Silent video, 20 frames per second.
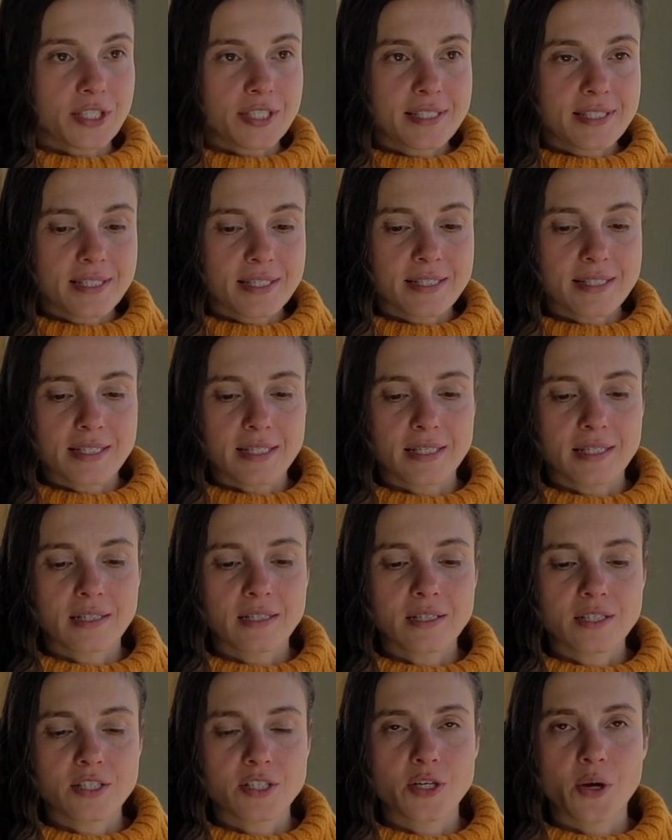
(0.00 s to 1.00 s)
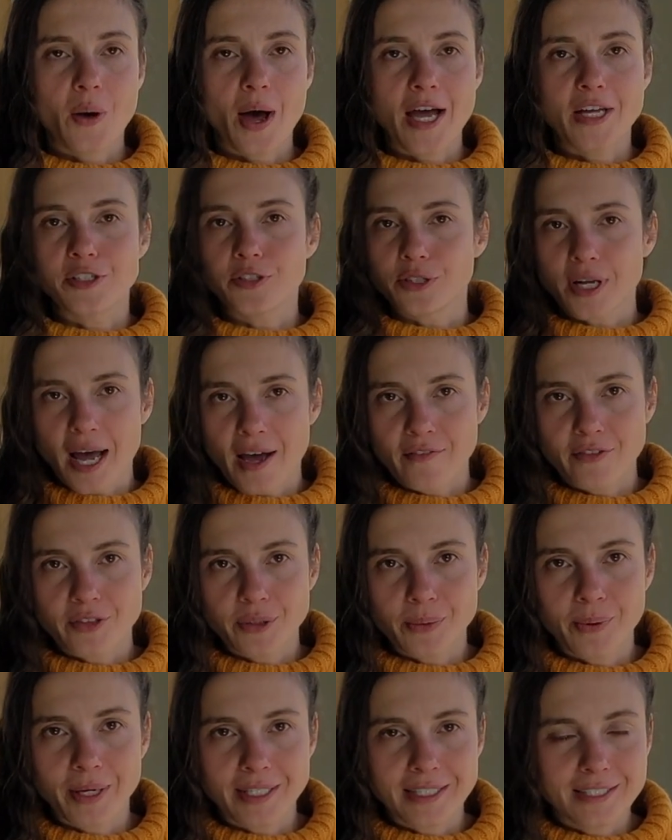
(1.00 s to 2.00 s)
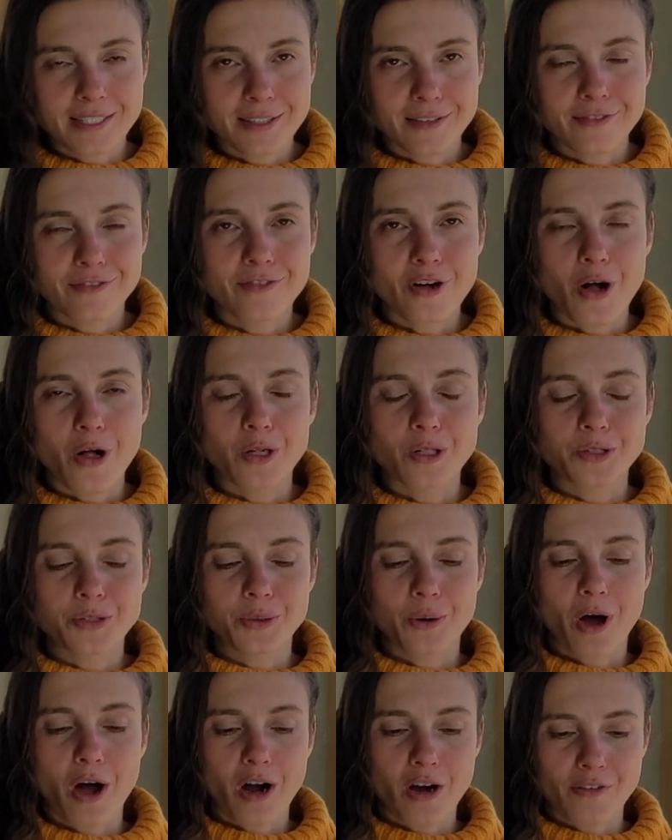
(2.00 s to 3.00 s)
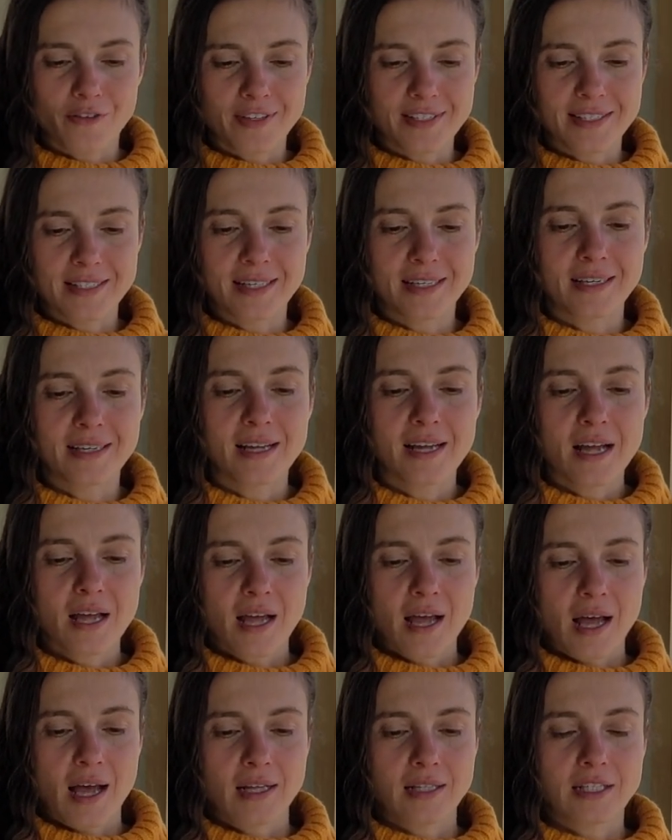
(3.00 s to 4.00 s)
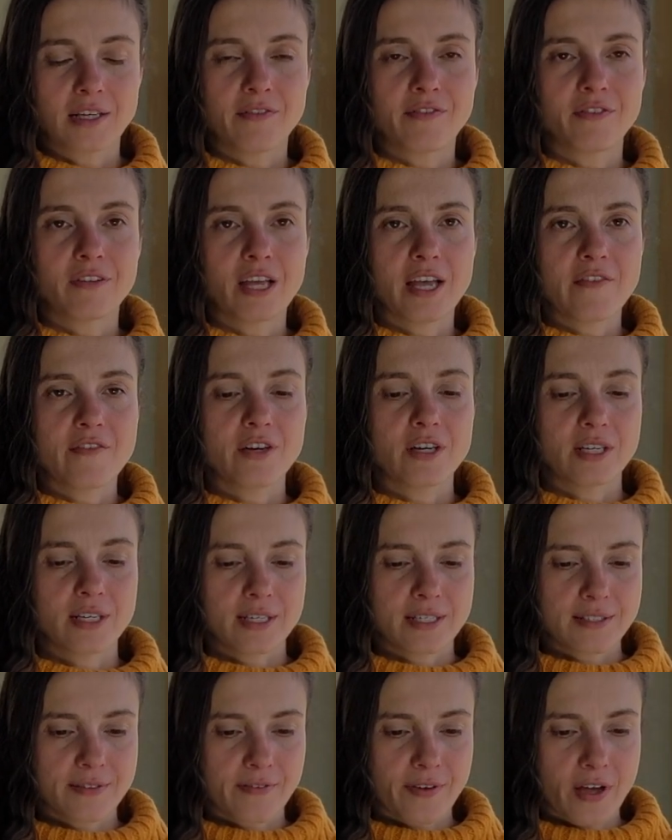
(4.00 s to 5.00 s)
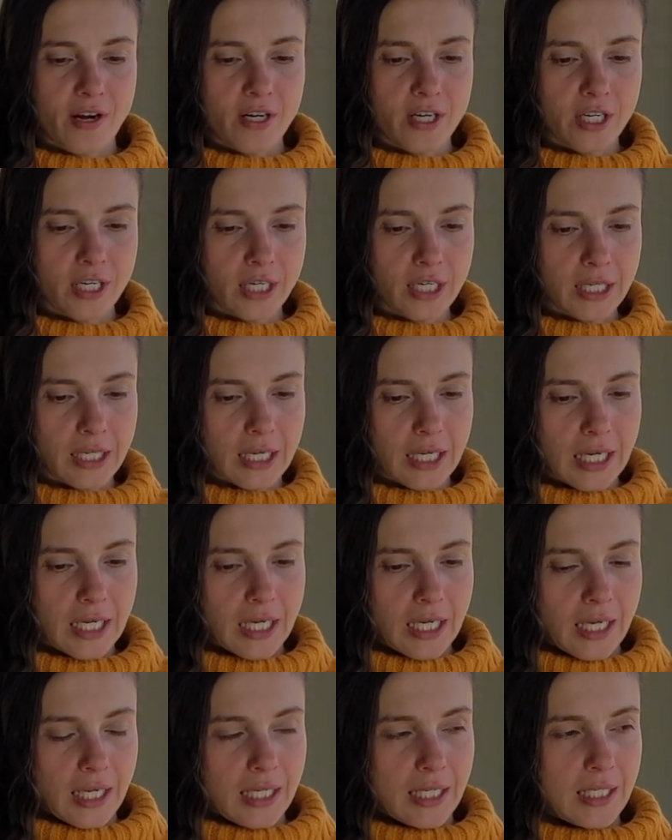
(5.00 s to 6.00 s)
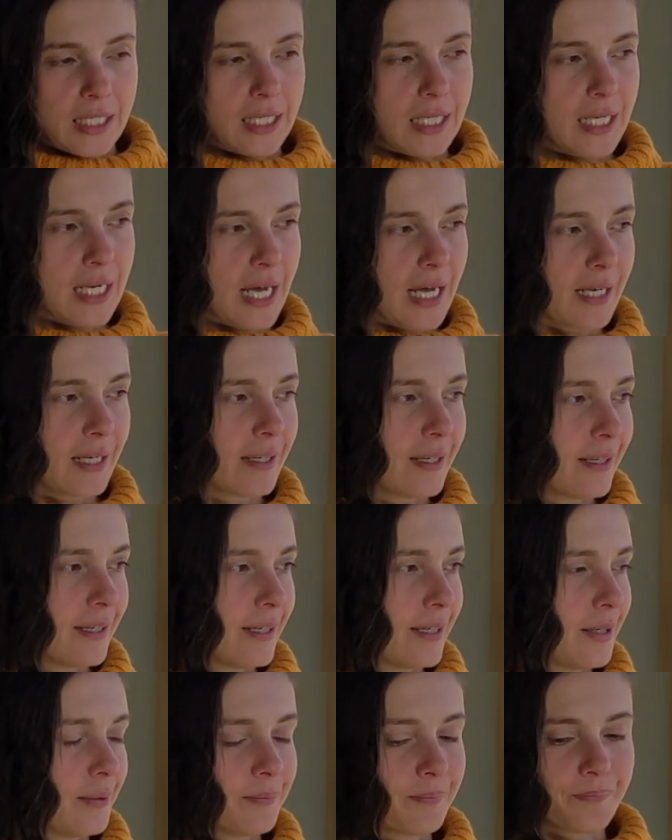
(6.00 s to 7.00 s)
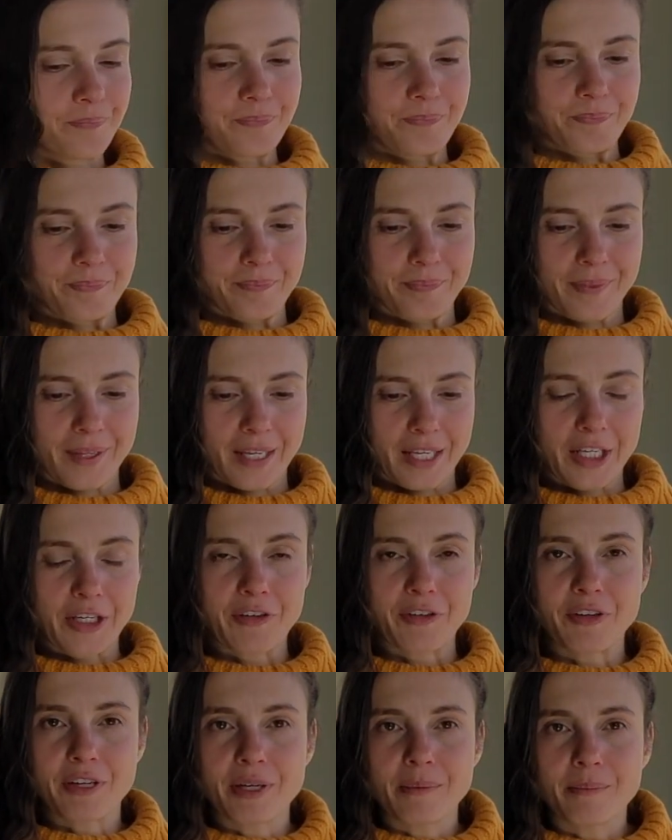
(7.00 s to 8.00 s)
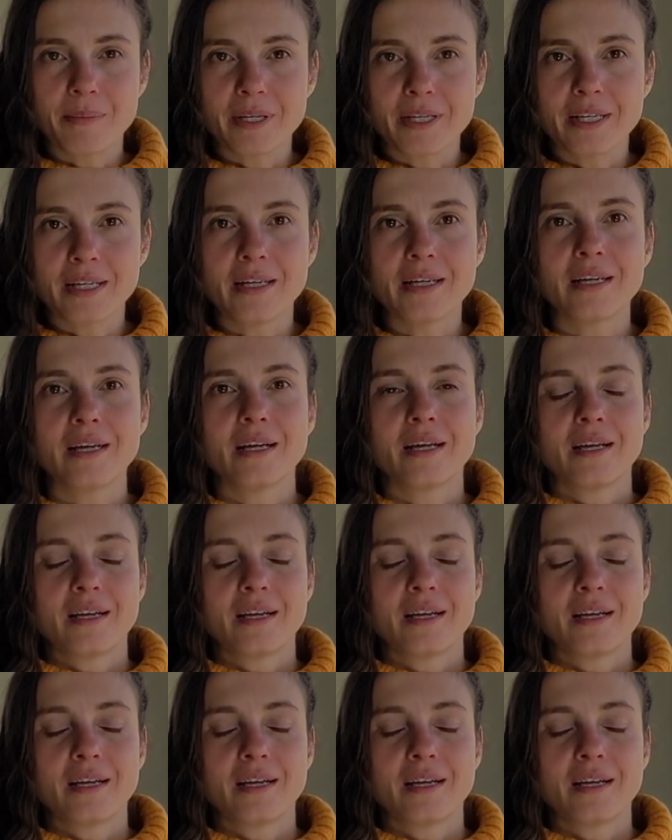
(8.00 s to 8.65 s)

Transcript: season, so I don't have to wait till fall to harvest it. And the flavor is very nutty, creamy